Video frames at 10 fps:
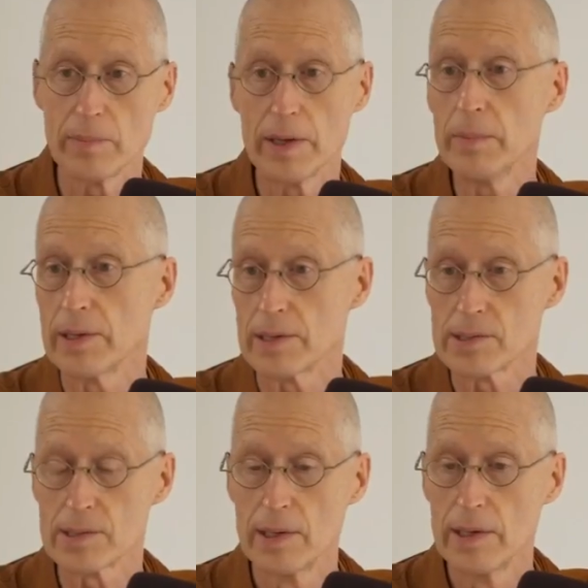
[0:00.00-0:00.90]
Maybe
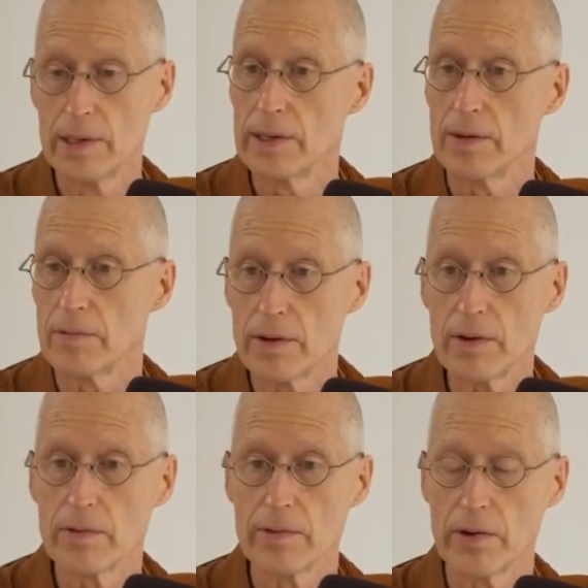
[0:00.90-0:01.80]
it's in a
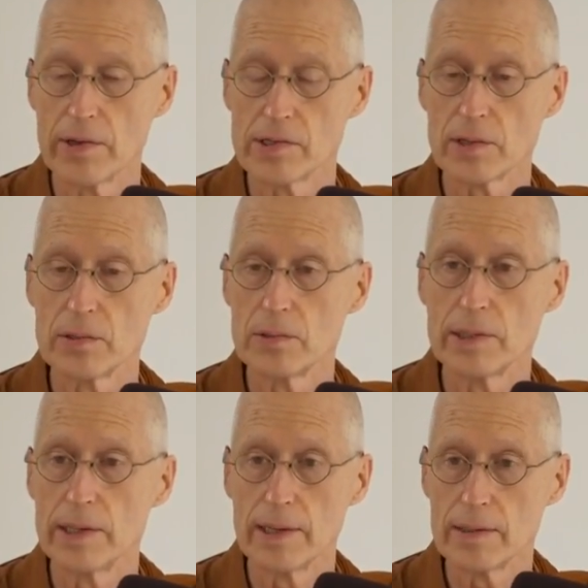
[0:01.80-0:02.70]
very very
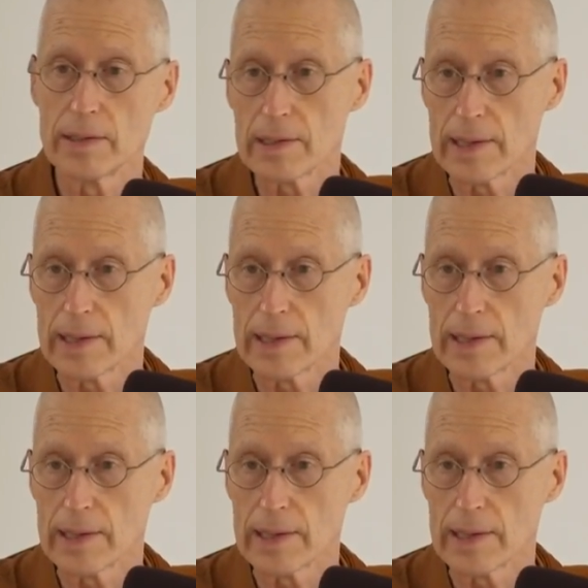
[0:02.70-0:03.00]
secluded little